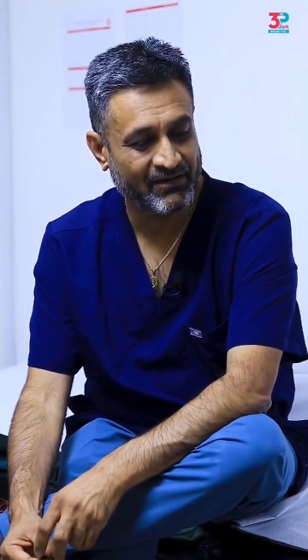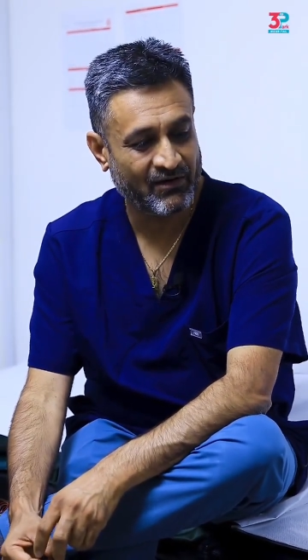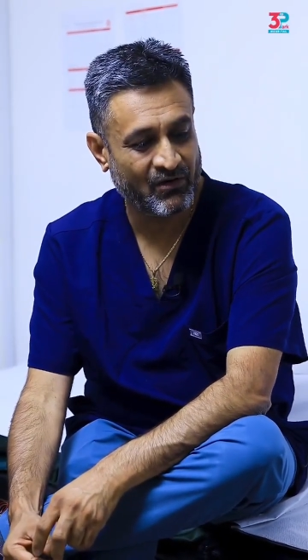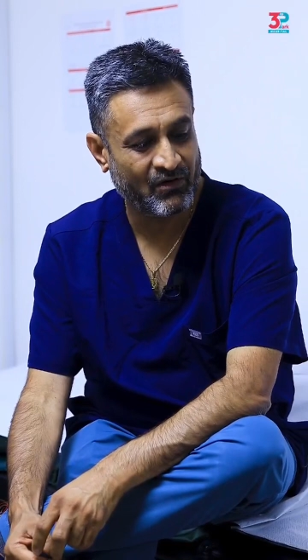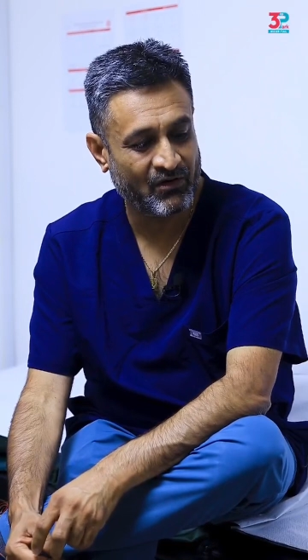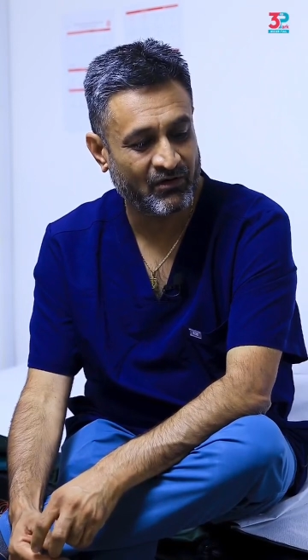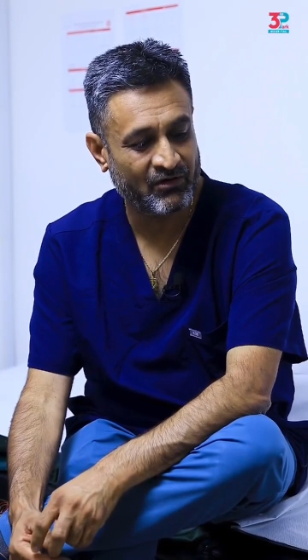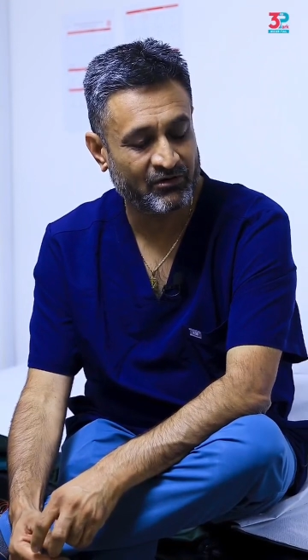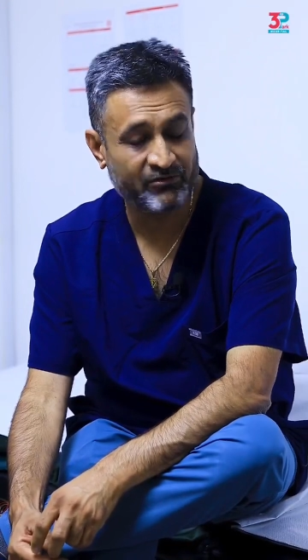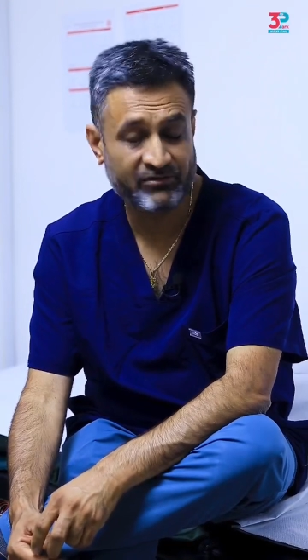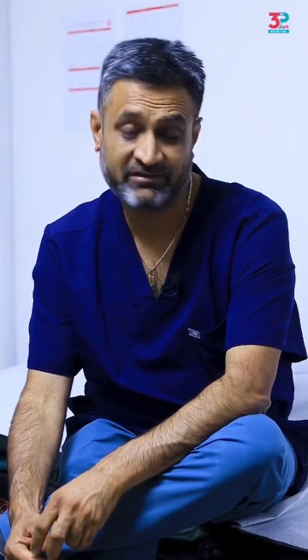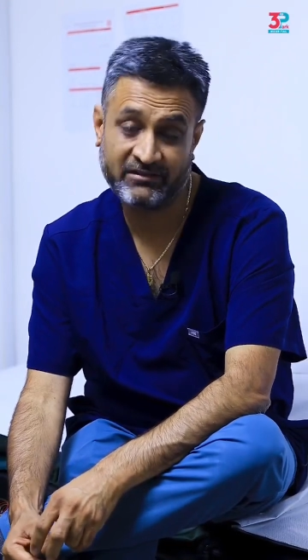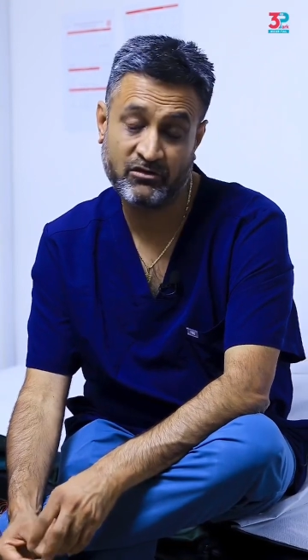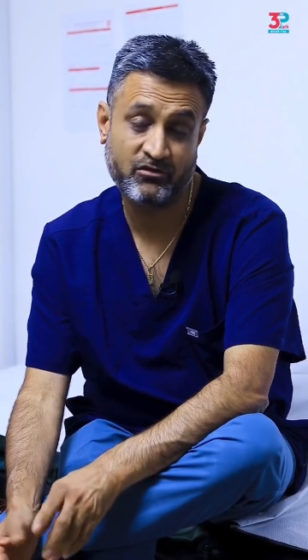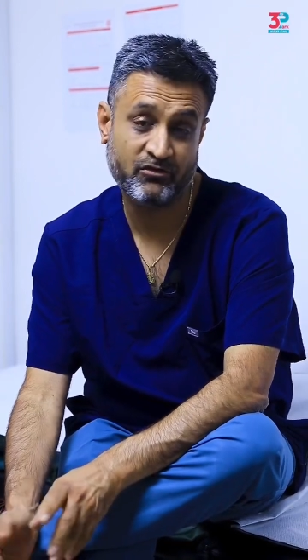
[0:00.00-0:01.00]
or
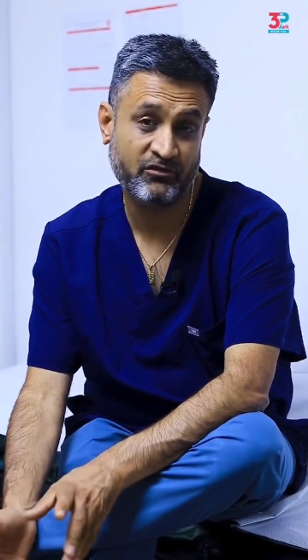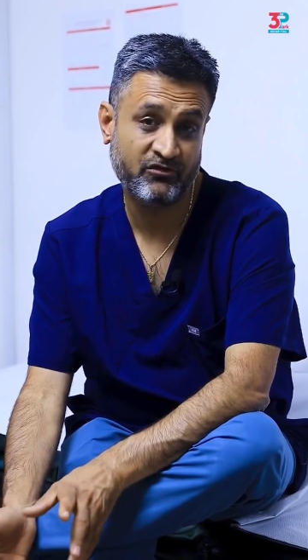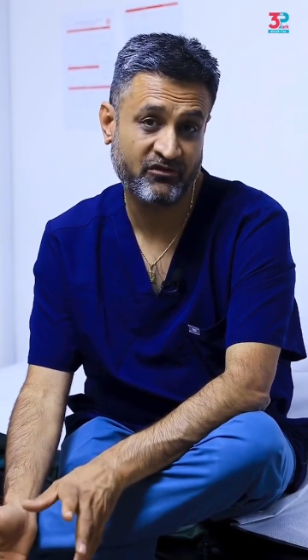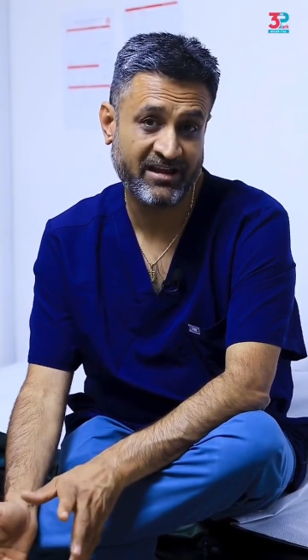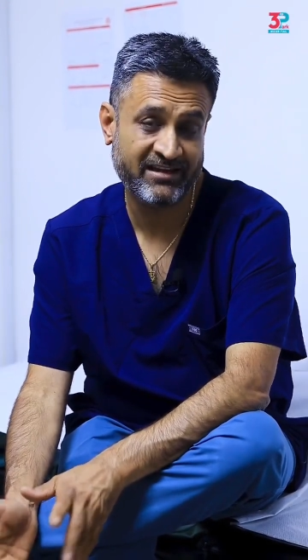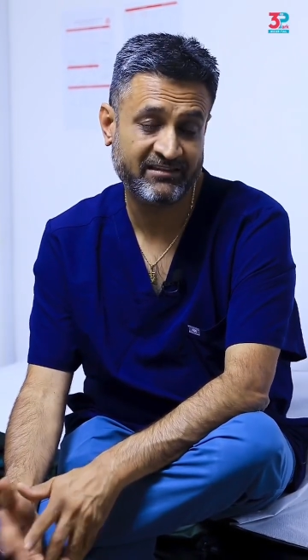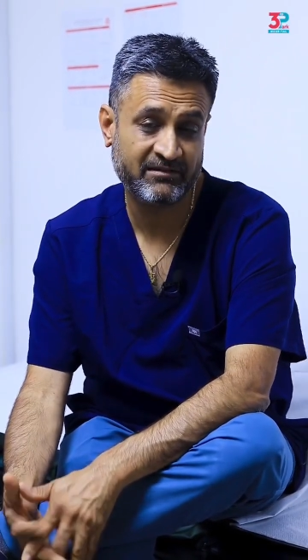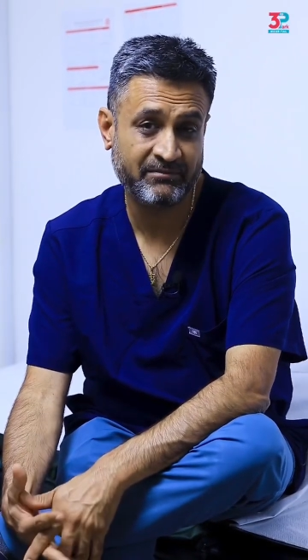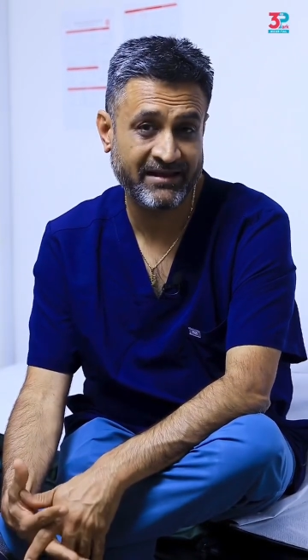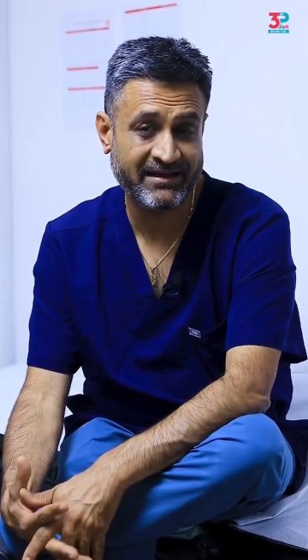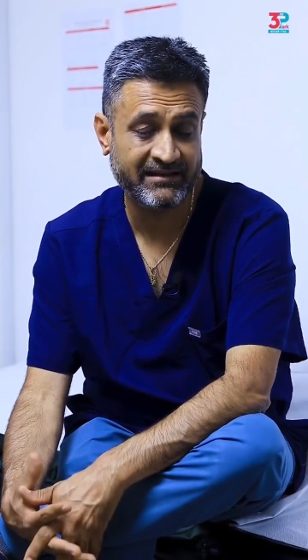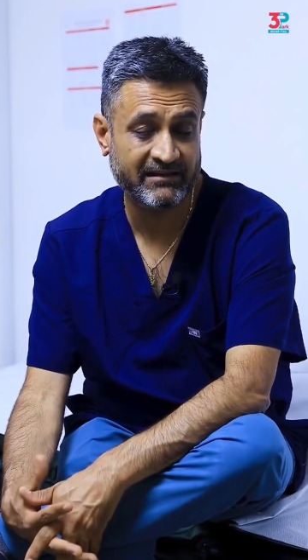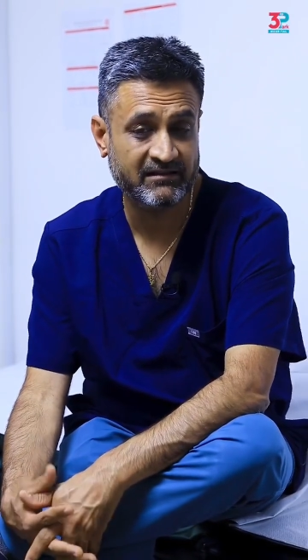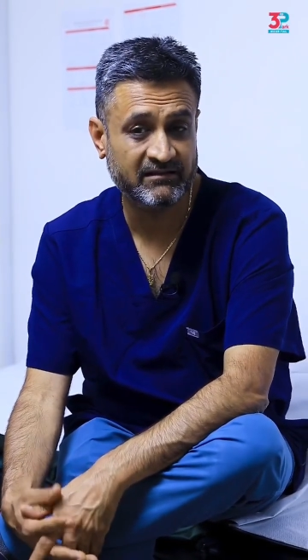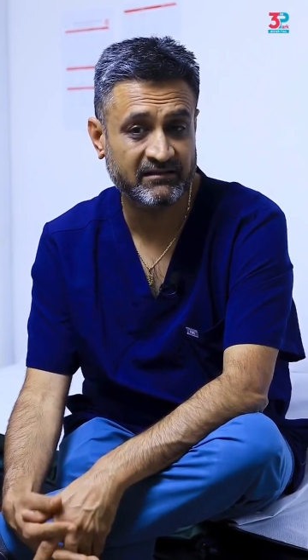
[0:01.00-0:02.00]
you could try some
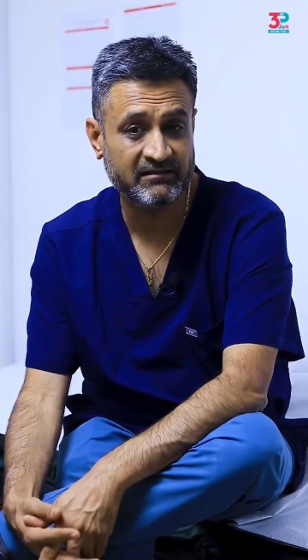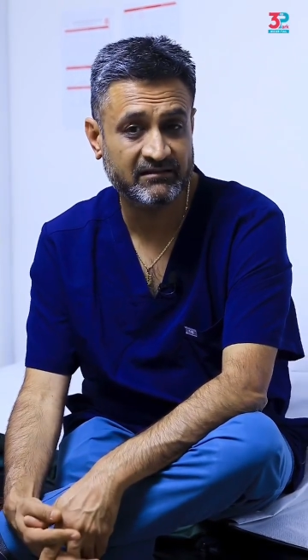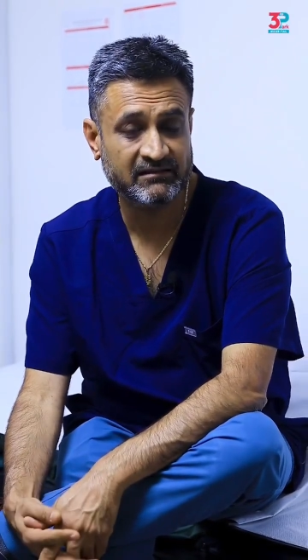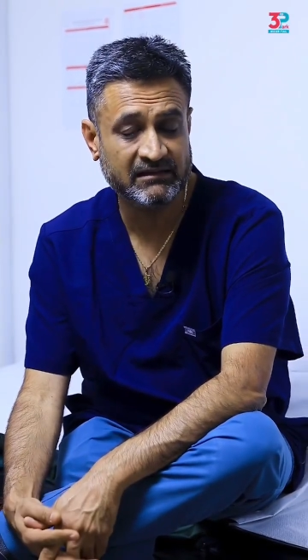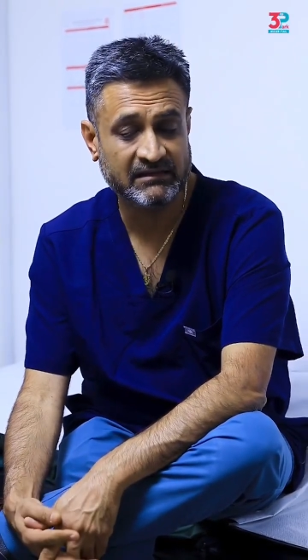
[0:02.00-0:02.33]
medical